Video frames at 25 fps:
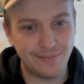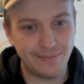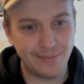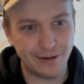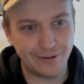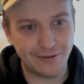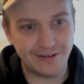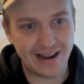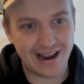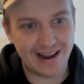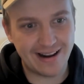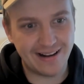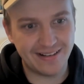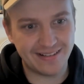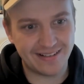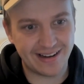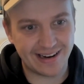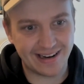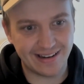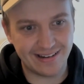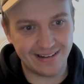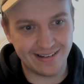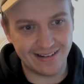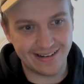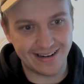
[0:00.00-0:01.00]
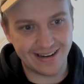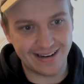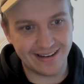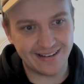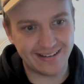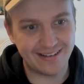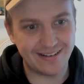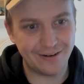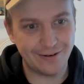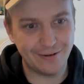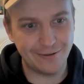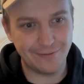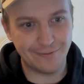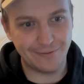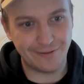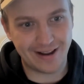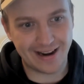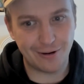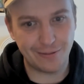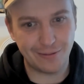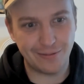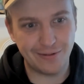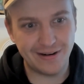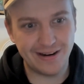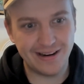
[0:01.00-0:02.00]
is built out as like a list of
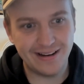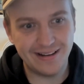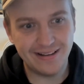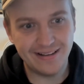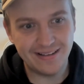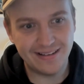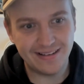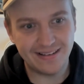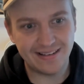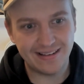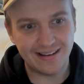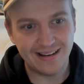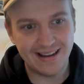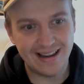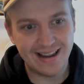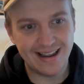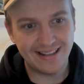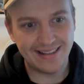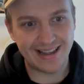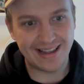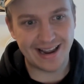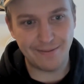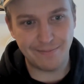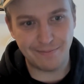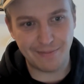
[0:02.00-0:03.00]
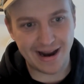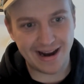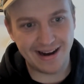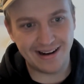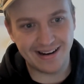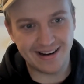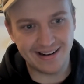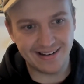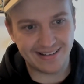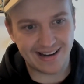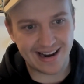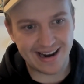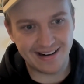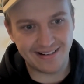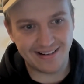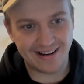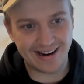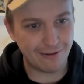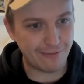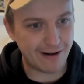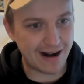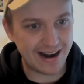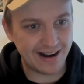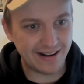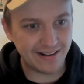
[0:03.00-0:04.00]
properties that may
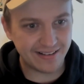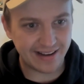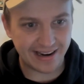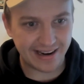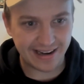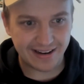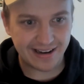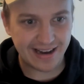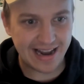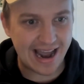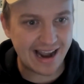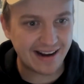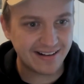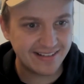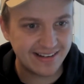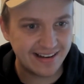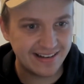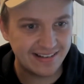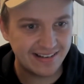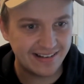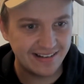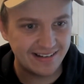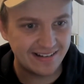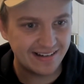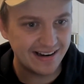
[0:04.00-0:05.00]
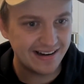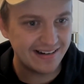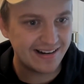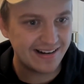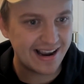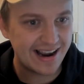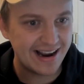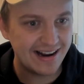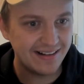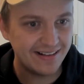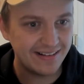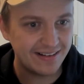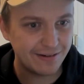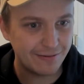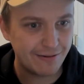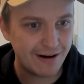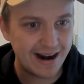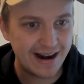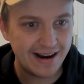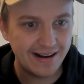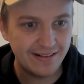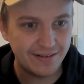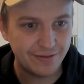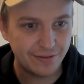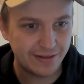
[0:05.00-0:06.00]
contain arrays. Like access list contains
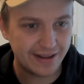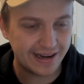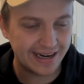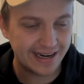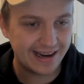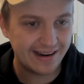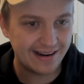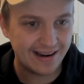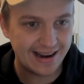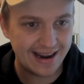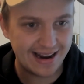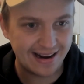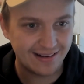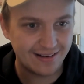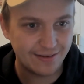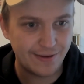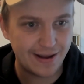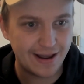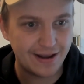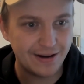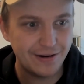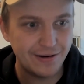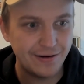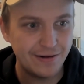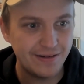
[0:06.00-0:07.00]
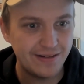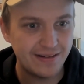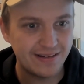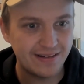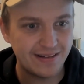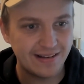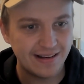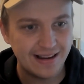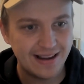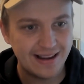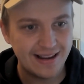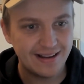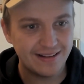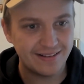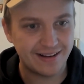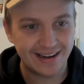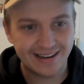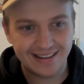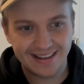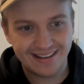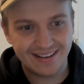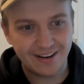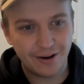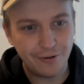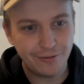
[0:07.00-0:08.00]
arrays with like hex values. It's
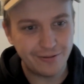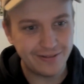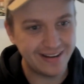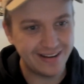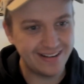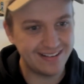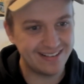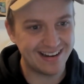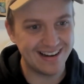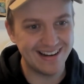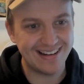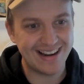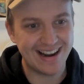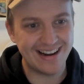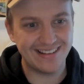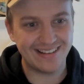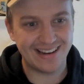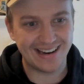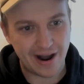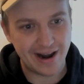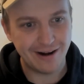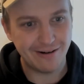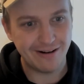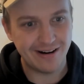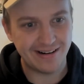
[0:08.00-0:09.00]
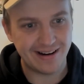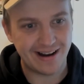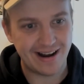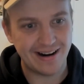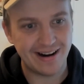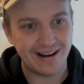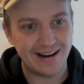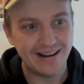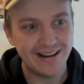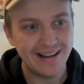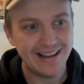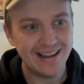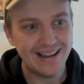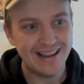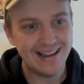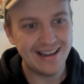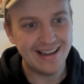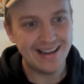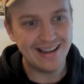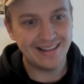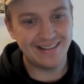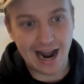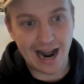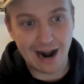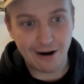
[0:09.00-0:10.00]
like this whole list contains binary data.
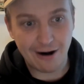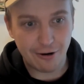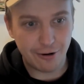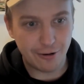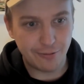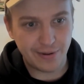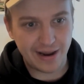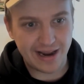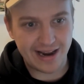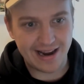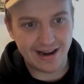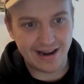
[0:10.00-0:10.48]
RLP